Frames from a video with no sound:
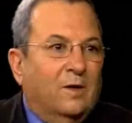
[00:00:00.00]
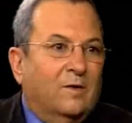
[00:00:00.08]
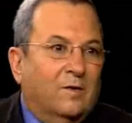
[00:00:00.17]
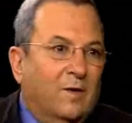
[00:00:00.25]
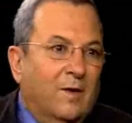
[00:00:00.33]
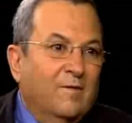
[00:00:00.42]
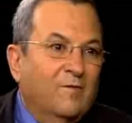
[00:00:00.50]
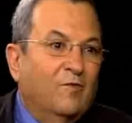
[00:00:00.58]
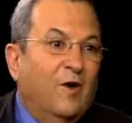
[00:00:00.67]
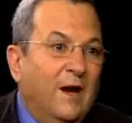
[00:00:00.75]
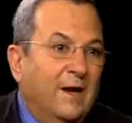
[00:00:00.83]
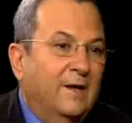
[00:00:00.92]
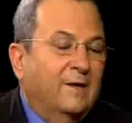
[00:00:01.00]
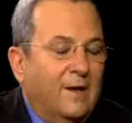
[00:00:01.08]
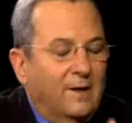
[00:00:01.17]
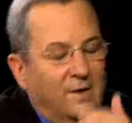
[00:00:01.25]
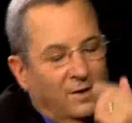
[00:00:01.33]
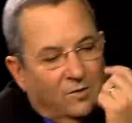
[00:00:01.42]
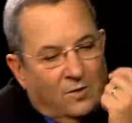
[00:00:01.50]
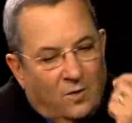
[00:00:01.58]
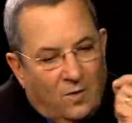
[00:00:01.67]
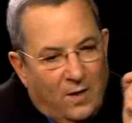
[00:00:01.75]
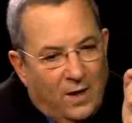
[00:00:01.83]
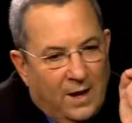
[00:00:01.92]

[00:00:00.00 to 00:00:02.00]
it failing 10 years ago,